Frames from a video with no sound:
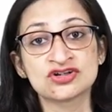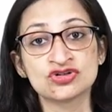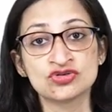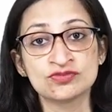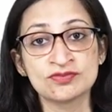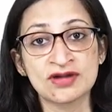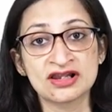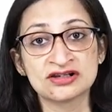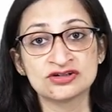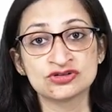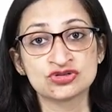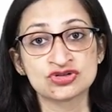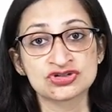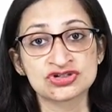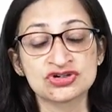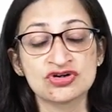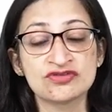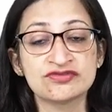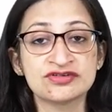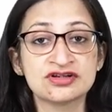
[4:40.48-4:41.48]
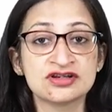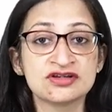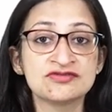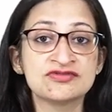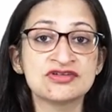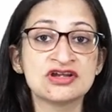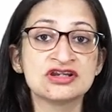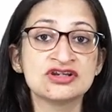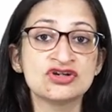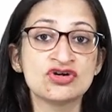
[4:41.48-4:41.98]
acute malnutrition of if
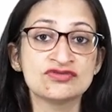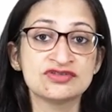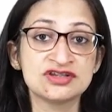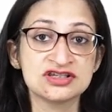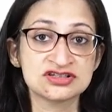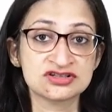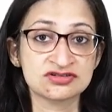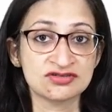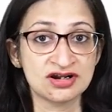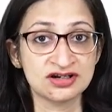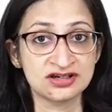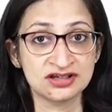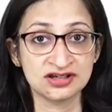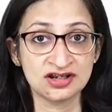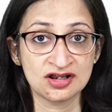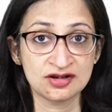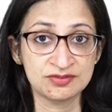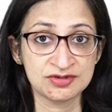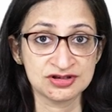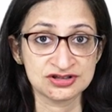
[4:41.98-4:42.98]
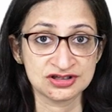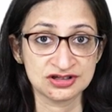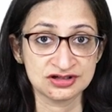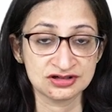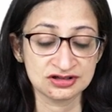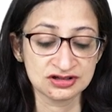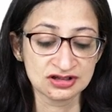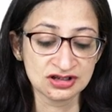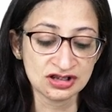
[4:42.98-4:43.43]
any of these criteria are present.